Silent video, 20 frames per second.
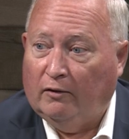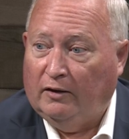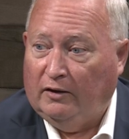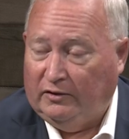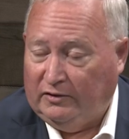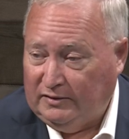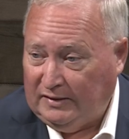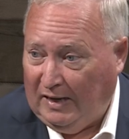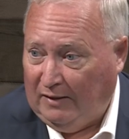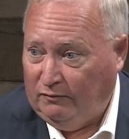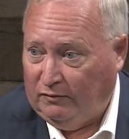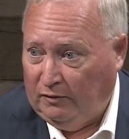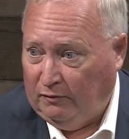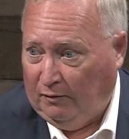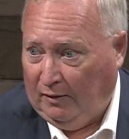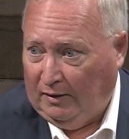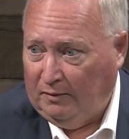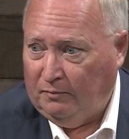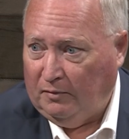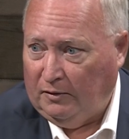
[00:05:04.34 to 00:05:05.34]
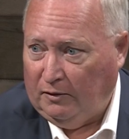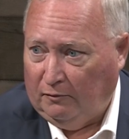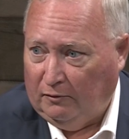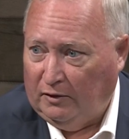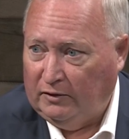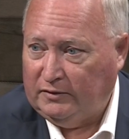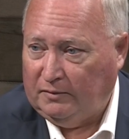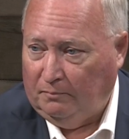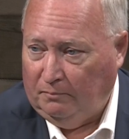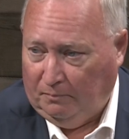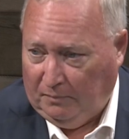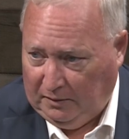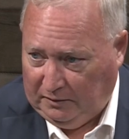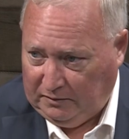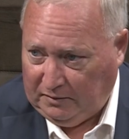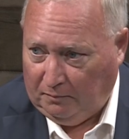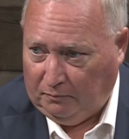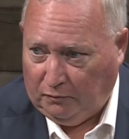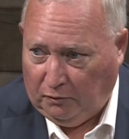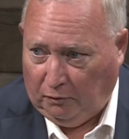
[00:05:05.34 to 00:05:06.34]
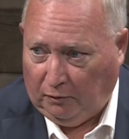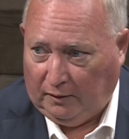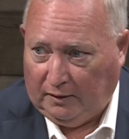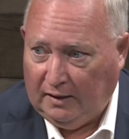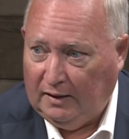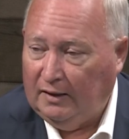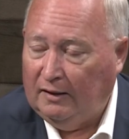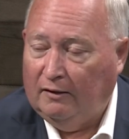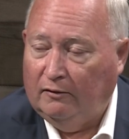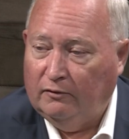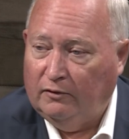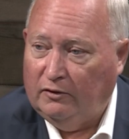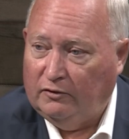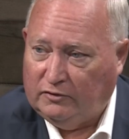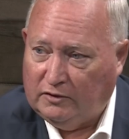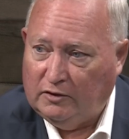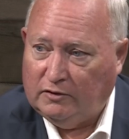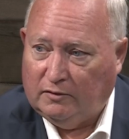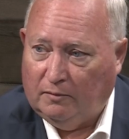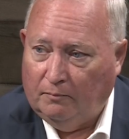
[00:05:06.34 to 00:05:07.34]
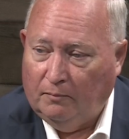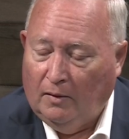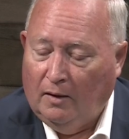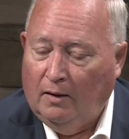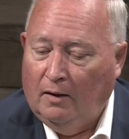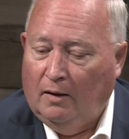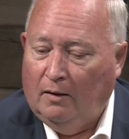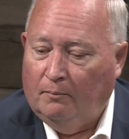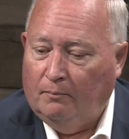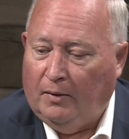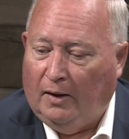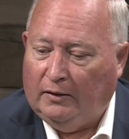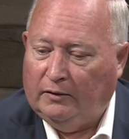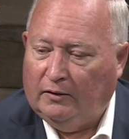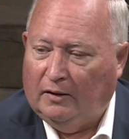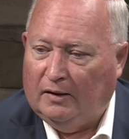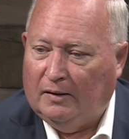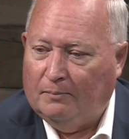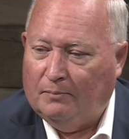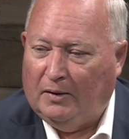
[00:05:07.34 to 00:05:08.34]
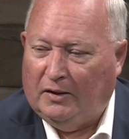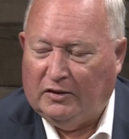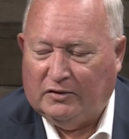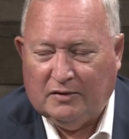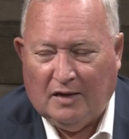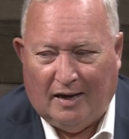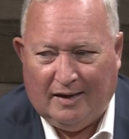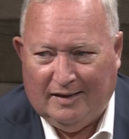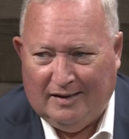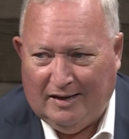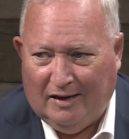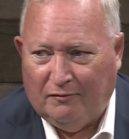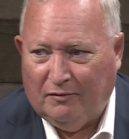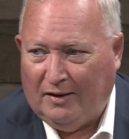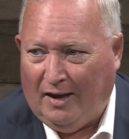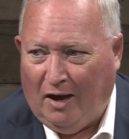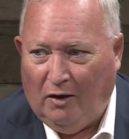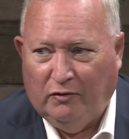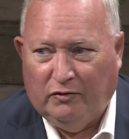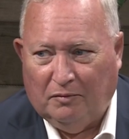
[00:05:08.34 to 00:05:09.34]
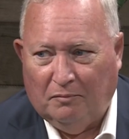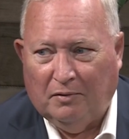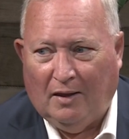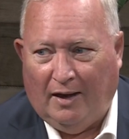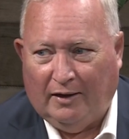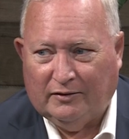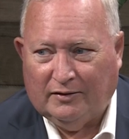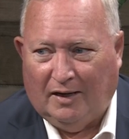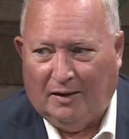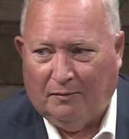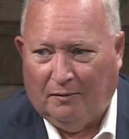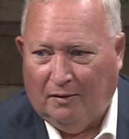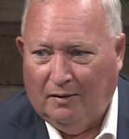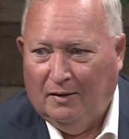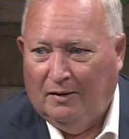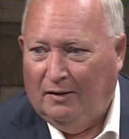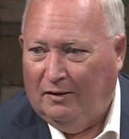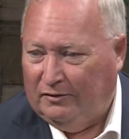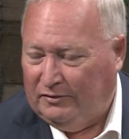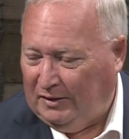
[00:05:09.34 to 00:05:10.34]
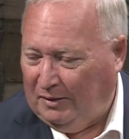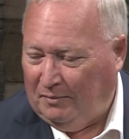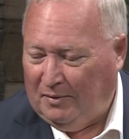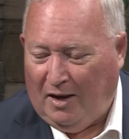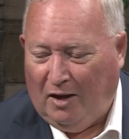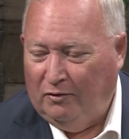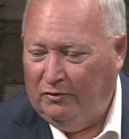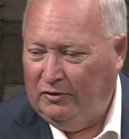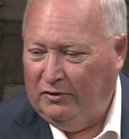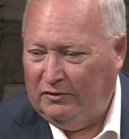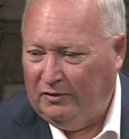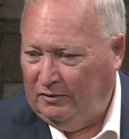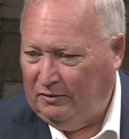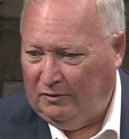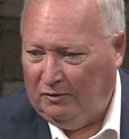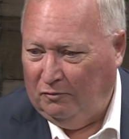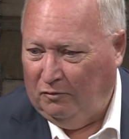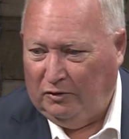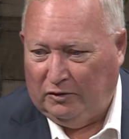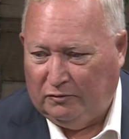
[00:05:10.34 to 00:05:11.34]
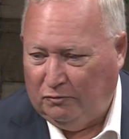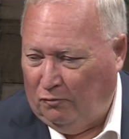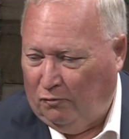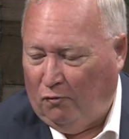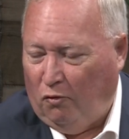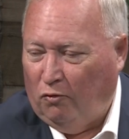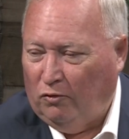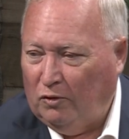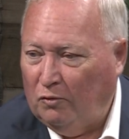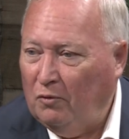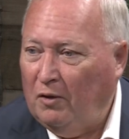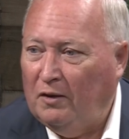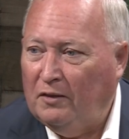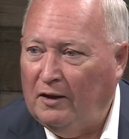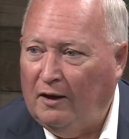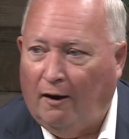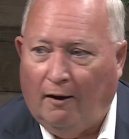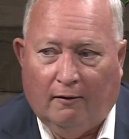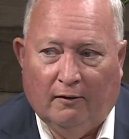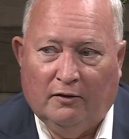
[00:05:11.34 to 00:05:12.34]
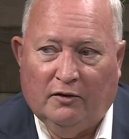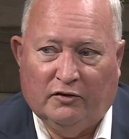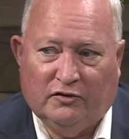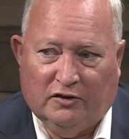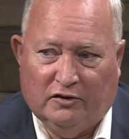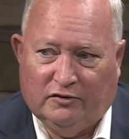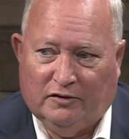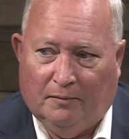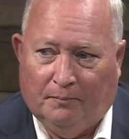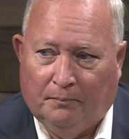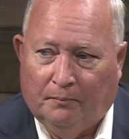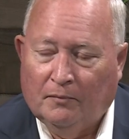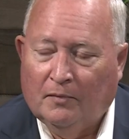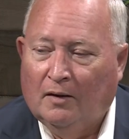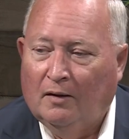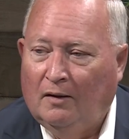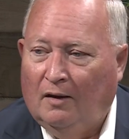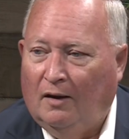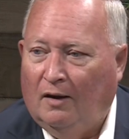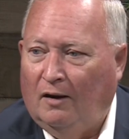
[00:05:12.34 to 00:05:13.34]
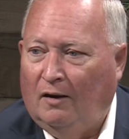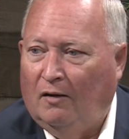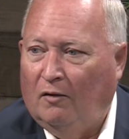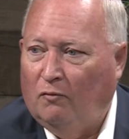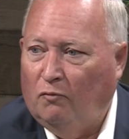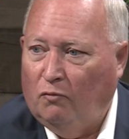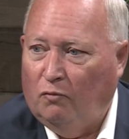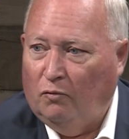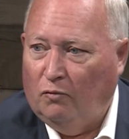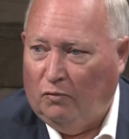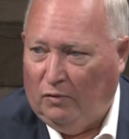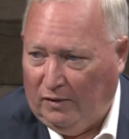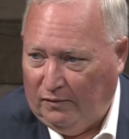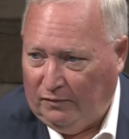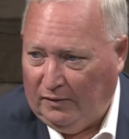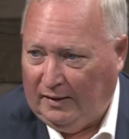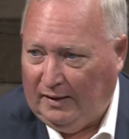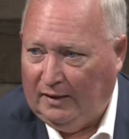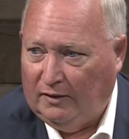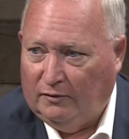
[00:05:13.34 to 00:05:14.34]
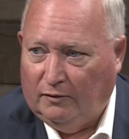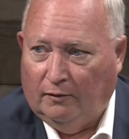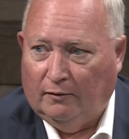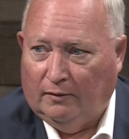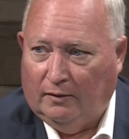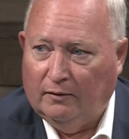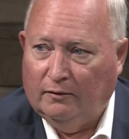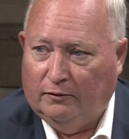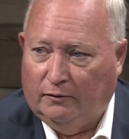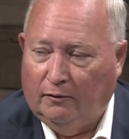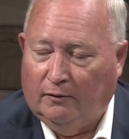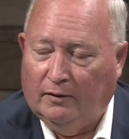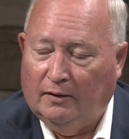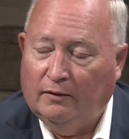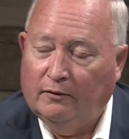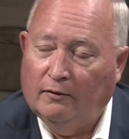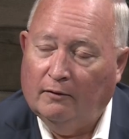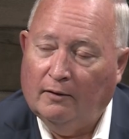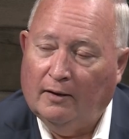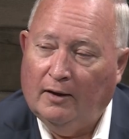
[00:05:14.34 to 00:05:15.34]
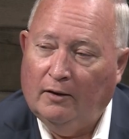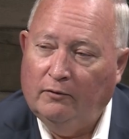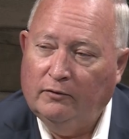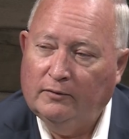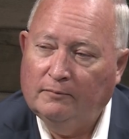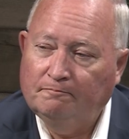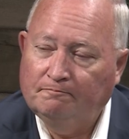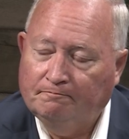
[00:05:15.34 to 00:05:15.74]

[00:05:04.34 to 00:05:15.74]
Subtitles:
is safe to drink, but there is been some dirt getting into the system. But it's not in every house in Blacks Harbour. Some houses, and it was according to where they are in the system, if they get dirt into their house.